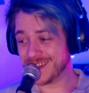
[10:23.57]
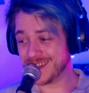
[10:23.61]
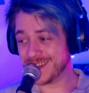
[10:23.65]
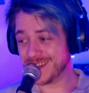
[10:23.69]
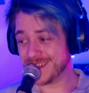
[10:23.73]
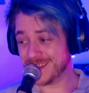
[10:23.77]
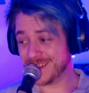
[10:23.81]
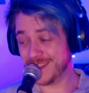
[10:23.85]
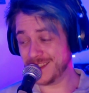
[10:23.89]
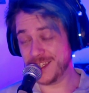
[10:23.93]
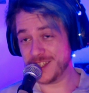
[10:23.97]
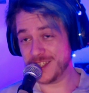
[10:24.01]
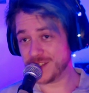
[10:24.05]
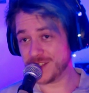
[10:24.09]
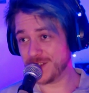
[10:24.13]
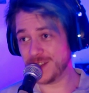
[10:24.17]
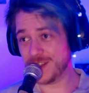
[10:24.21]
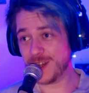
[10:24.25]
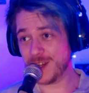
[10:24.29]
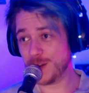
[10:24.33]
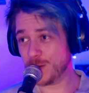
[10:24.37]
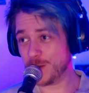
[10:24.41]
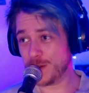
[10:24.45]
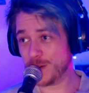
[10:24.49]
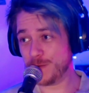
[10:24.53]
Literally,
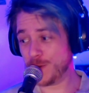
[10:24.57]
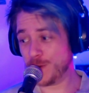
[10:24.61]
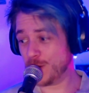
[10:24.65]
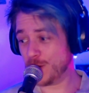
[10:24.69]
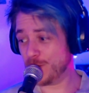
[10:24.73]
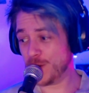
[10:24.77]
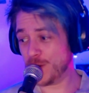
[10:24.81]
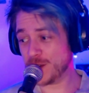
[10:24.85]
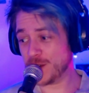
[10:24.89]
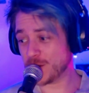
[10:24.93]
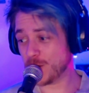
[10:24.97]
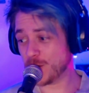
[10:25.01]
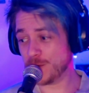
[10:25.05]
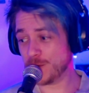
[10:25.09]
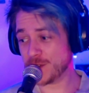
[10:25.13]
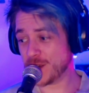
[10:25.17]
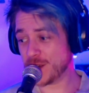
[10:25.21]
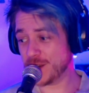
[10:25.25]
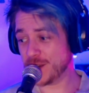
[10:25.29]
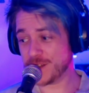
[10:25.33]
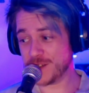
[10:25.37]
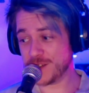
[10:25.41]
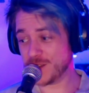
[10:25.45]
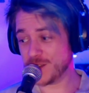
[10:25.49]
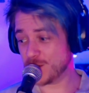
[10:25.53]
like, one of our first
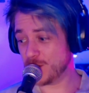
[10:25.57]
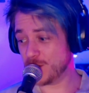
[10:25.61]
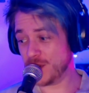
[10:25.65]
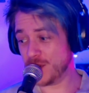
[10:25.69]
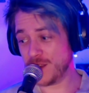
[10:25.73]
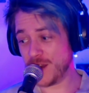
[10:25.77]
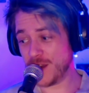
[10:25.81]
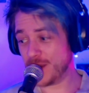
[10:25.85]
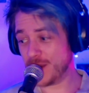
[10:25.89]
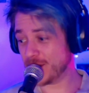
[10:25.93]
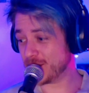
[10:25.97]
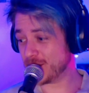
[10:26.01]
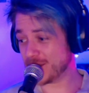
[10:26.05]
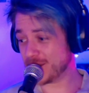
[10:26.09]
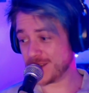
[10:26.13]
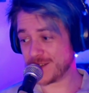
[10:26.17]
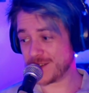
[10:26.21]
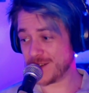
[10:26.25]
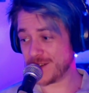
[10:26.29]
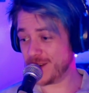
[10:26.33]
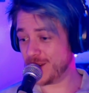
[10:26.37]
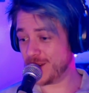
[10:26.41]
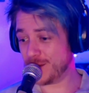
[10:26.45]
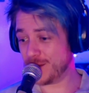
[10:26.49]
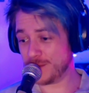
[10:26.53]
conversations be like
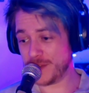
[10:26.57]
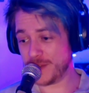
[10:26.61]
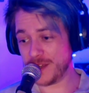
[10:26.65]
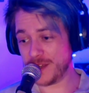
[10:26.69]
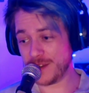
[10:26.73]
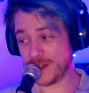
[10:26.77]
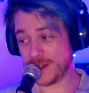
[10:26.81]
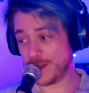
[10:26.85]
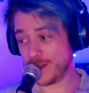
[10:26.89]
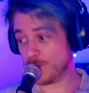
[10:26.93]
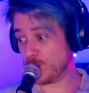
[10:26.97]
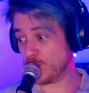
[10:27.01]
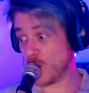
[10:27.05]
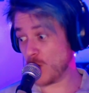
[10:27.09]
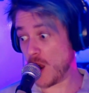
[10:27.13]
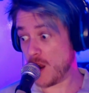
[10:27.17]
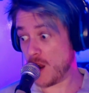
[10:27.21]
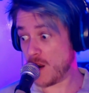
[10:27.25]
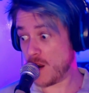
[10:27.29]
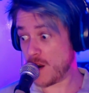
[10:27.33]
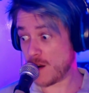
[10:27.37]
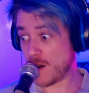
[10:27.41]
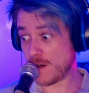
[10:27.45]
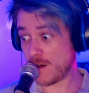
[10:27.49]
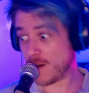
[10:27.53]
straight up being like,
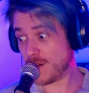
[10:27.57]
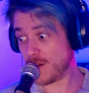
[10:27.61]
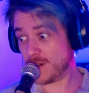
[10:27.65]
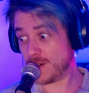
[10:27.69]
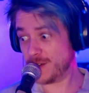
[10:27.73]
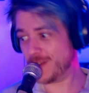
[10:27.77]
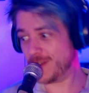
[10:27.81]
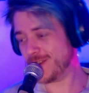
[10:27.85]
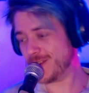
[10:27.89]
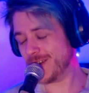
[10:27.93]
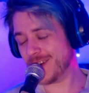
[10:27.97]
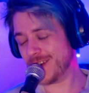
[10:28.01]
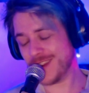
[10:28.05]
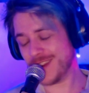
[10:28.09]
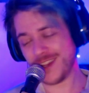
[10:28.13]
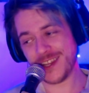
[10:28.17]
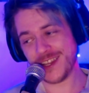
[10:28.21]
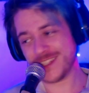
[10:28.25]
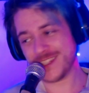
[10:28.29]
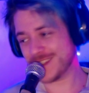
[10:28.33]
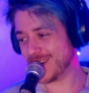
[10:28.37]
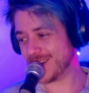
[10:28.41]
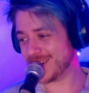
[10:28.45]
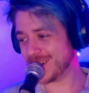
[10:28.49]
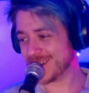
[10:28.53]
wow, you know, I
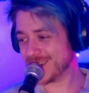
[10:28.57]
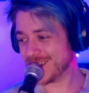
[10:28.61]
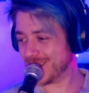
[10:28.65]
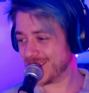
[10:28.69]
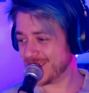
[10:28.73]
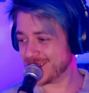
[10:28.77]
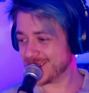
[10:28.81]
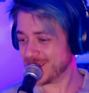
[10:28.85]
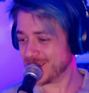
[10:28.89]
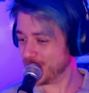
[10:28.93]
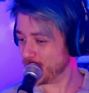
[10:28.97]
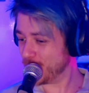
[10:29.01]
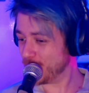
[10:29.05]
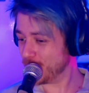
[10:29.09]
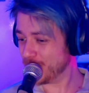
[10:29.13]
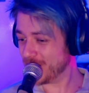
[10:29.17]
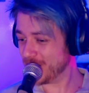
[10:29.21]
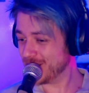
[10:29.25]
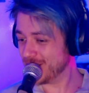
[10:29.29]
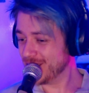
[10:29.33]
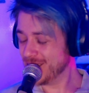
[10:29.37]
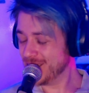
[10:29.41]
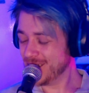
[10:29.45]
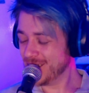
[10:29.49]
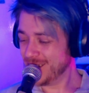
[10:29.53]
can't tell you,
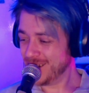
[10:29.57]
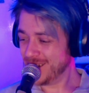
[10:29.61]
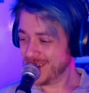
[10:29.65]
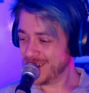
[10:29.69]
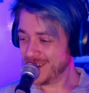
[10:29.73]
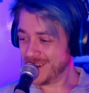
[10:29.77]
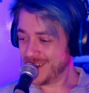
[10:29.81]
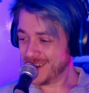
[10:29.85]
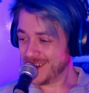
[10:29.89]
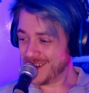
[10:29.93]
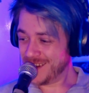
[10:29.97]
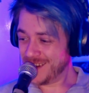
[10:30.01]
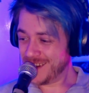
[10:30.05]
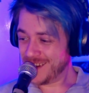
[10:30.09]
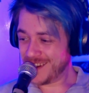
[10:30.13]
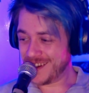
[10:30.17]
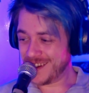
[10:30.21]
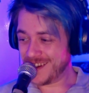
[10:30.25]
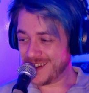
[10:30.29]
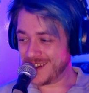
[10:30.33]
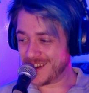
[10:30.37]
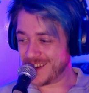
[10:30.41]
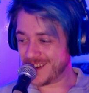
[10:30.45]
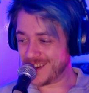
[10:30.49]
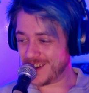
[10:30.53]
but
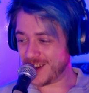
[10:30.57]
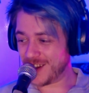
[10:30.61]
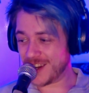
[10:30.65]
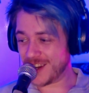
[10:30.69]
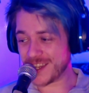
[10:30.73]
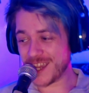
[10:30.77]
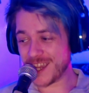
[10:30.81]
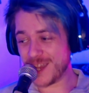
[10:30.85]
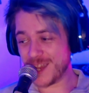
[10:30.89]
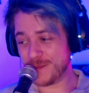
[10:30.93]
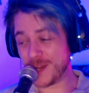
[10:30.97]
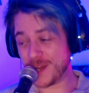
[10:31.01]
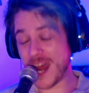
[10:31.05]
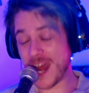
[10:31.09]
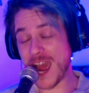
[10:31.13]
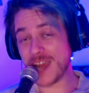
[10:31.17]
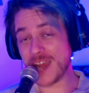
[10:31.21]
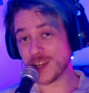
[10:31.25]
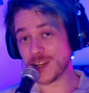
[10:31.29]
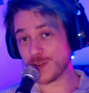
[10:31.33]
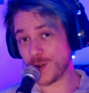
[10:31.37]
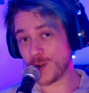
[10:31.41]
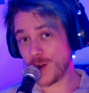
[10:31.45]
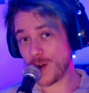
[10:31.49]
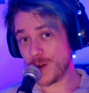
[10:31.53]
I came in
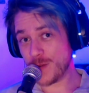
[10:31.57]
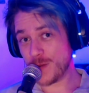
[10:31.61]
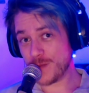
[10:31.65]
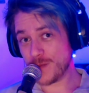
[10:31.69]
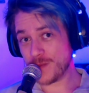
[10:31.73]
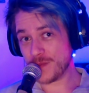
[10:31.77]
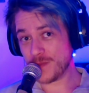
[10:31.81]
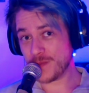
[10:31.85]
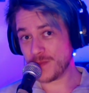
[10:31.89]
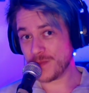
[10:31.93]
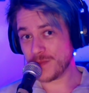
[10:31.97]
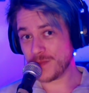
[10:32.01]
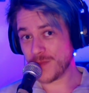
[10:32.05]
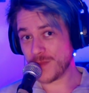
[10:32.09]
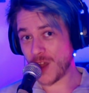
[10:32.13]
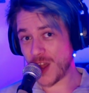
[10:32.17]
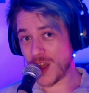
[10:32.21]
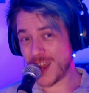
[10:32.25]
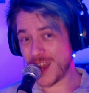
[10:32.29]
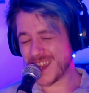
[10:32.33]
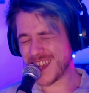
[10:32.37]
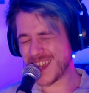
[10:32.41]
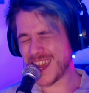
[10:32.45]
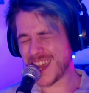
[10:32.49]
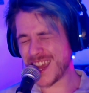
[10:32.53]
aggro.
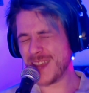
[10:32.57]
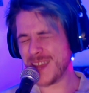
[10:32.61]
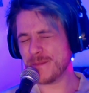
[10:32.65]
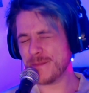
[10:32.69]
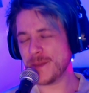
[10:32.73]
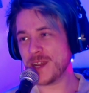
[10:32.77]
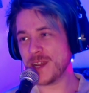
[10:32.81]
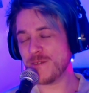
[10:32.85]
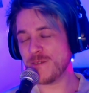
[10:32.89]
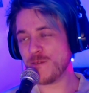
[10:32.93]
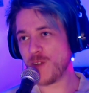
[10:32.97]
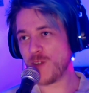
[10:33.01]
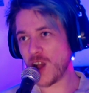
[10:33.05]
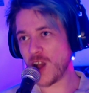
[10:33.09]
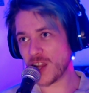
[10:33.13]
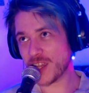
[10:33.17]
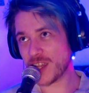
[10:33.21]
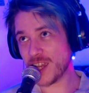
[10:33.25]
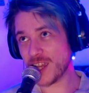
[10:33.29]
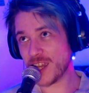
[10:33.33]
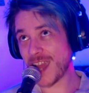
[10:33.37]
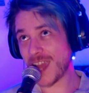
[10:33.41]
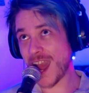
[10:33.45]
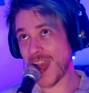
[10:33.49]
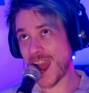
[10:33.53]
I came in
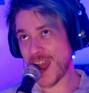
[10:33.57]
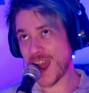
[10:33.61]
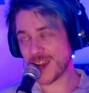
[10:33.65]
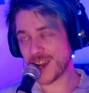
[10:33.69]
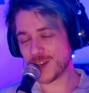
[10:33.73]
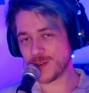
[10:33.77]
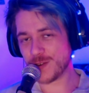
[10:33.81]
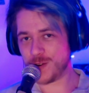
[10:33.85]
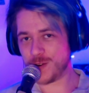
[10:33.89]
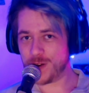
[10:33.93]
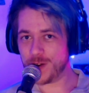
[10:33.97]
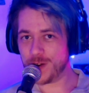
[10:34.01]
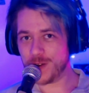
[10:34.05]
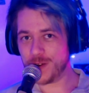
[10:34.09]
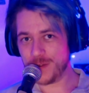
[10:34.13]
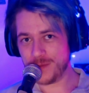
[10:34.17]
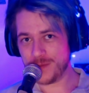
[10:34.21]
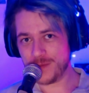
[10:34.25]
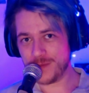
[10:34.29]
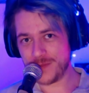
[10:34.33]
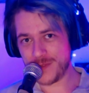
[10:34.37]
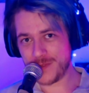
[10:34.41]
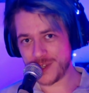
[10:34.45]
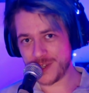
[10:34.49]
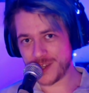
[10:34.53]
fucking aggro,
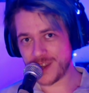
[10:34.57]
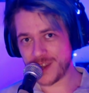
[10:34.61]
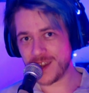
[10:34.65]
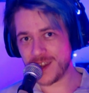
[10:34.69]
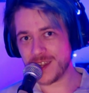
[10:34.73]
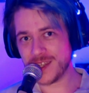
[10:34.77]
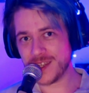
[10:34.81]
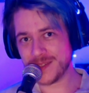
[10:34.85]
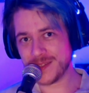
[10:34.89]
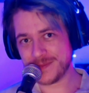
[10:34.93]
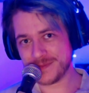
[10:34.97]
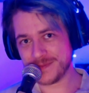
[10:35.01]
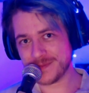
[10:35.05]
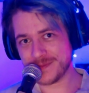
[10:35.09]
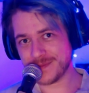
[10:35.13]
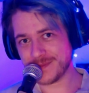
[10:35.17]
okay?